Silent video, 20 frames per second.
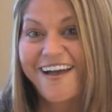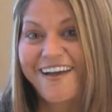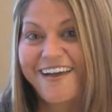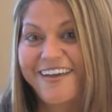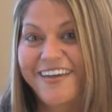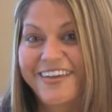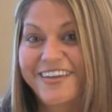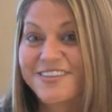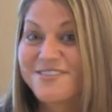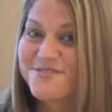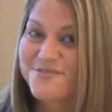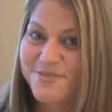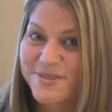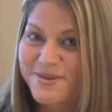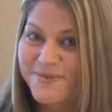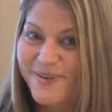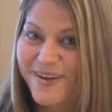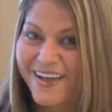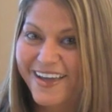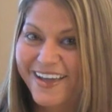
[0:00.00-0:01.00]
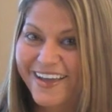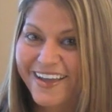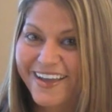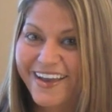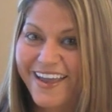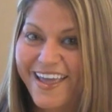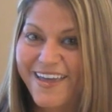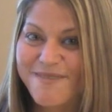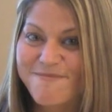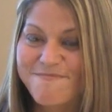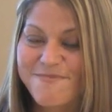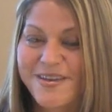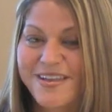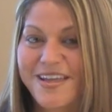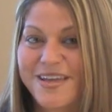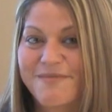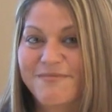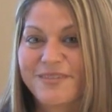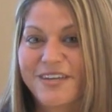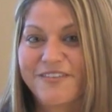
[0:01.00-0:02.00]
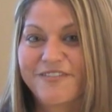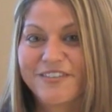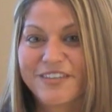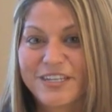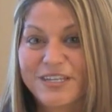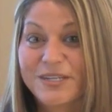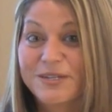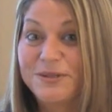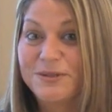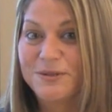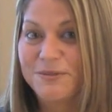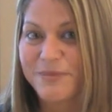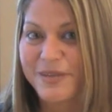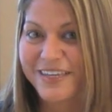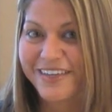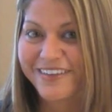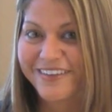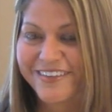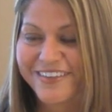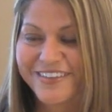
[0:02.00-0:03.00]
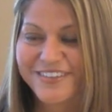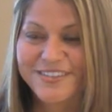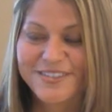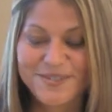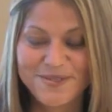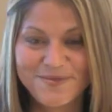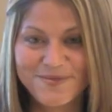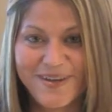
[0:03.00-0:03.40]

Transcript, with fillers: I enjoy wine, but I'm definitely a newbie to